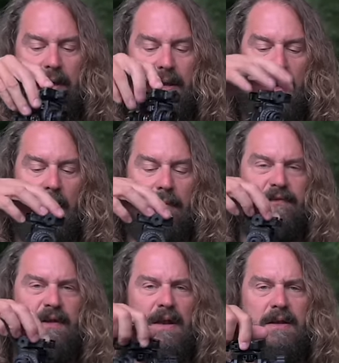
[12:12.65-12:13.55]
And now all of a
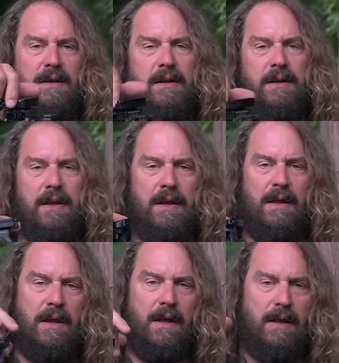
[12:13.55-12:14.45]
sudden,
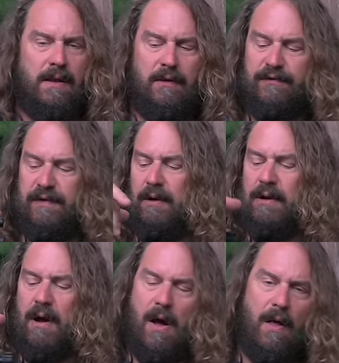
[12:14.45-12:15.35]
your center
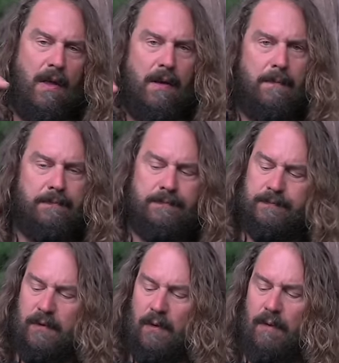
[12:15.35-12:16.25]
column
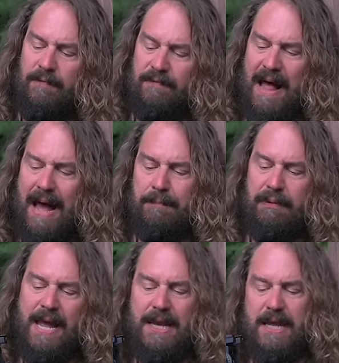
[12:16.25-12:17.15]
or flat
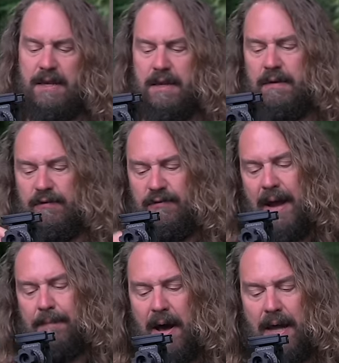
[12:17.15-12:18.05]
plated
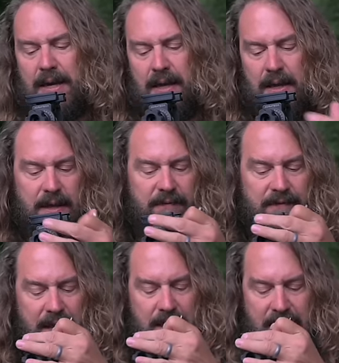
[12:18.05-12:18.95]
tripod, you've
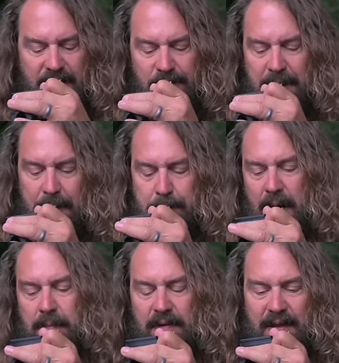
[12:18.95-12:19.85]
got a nice big
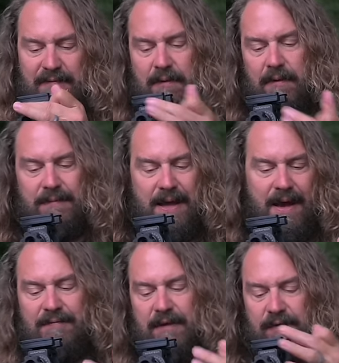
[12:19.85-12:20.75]
bubble level.
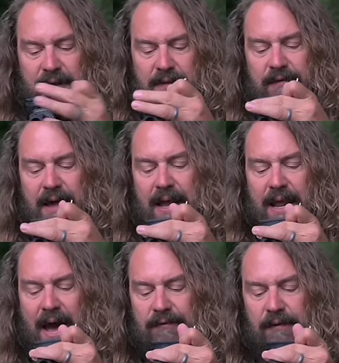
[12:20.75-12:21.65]
Now obviously this head
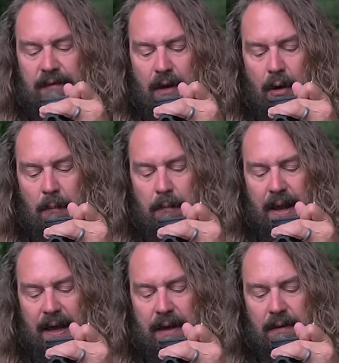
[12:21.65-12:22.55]
has its own,
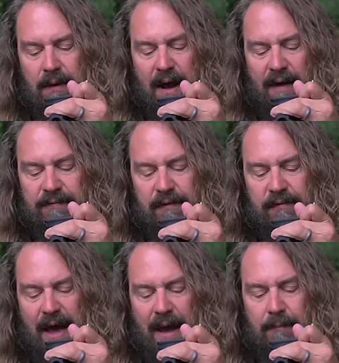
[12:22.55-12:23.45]
but I can look off to the
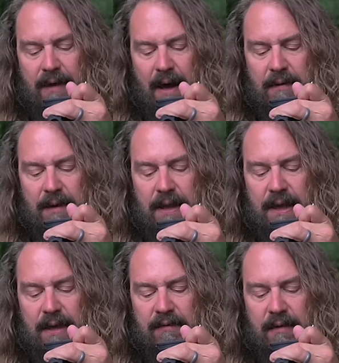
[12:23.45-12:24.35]
side without
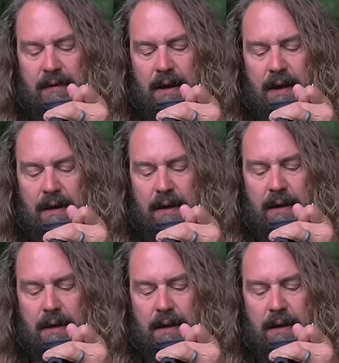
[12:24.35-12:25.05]
leaning in to look.